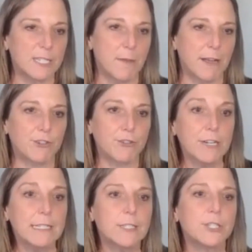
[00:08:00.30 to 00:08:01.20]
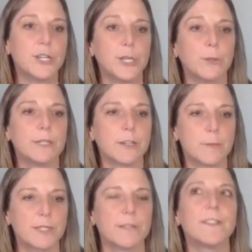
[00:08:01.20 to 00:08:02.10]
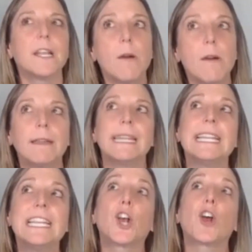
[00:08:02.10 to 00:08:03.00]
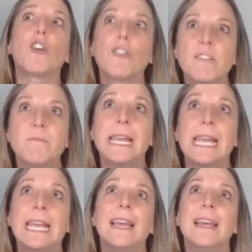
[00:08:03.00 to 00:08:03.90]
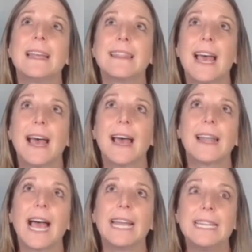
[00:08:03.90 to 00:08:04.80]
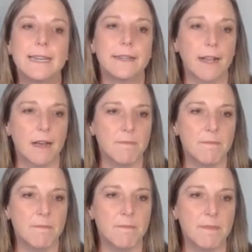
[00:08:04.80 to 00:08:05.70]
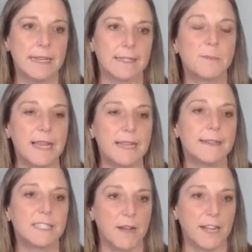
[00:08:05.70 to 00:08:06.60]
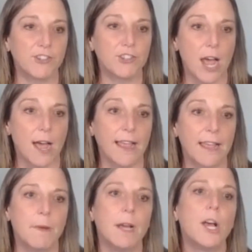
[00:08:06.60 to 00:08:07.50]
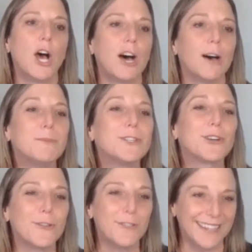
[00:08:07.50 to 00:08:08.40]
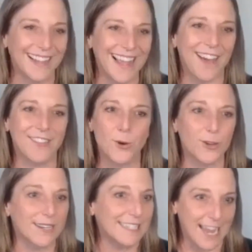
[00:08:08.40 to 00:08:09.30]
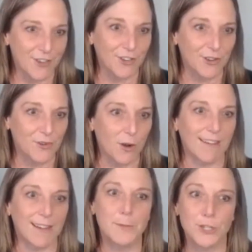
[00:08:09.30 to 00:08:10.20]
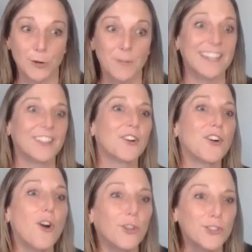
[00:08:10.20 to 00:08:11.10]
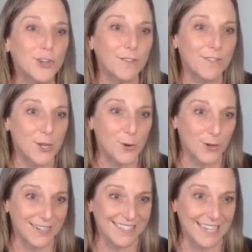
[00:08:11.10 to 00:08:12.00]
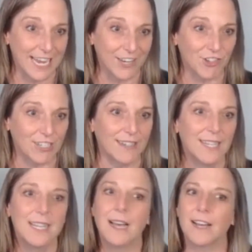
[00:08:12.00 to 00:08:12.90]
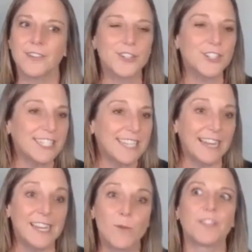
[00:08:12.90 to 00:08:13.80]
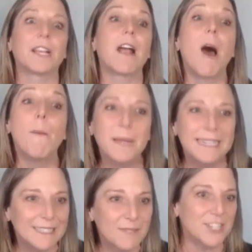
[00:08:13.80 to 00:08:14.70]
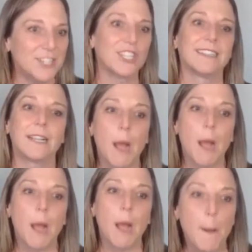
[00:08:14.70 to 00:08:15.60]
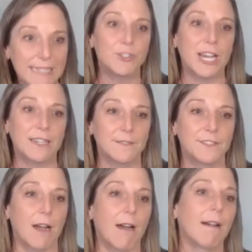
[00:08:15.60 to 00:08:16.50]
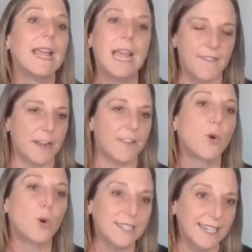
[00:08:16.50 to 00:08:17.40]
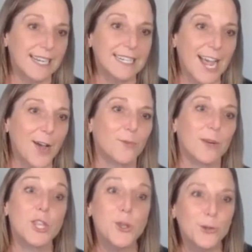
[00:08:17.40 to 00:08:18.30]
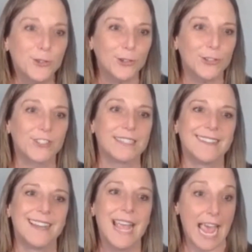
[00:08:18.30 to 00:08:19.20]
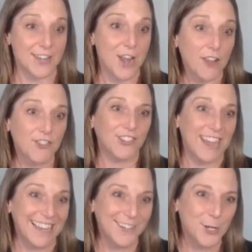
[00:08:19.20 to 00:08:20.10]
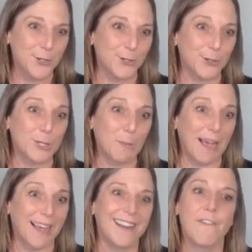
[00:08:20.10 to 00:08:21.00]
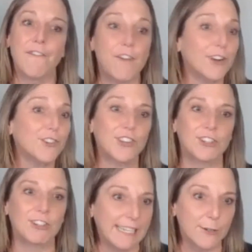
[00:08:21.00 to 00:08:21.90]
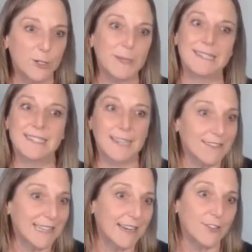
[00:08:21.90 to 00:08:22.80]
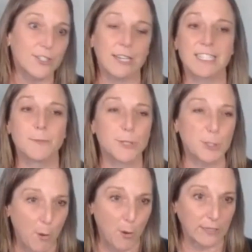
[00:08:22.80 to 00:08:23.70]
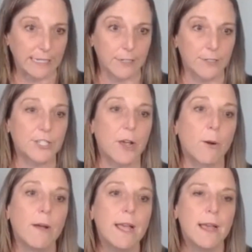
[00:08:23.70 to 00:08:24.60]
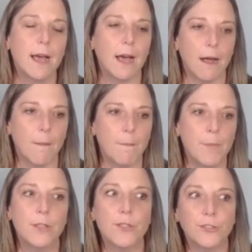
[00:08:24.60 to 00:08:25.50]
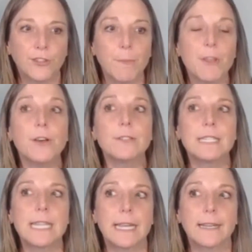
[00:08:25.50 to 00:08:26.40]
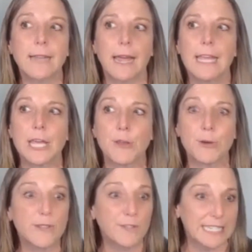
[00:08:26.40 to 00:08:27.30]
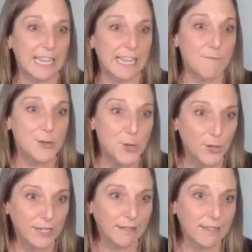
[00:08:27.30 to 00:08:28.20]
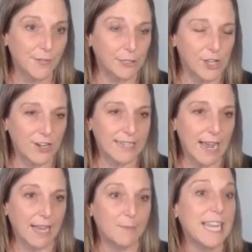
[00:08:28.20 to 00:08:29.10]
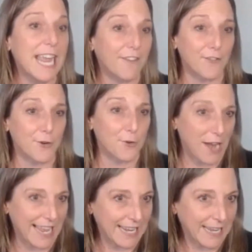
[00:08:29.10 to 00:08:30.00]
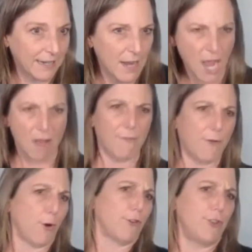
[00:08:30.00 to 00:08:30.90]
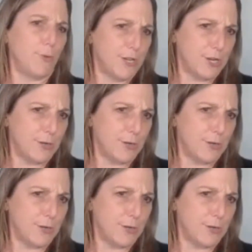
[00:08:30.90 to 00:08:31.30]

give as much credence to in terms of, you know, it didn't occur to me that I needed to come in and spend as much time observing how the organization work, observing the culture of the organization, understanding what the company's mission and the company's objectives are and then of course sitting down with users and and not just end users but functional leaders be it sales leaders customer support leaders so um, some of those things i think those of us that have been doing this for a long time take for granted of course you would hmm.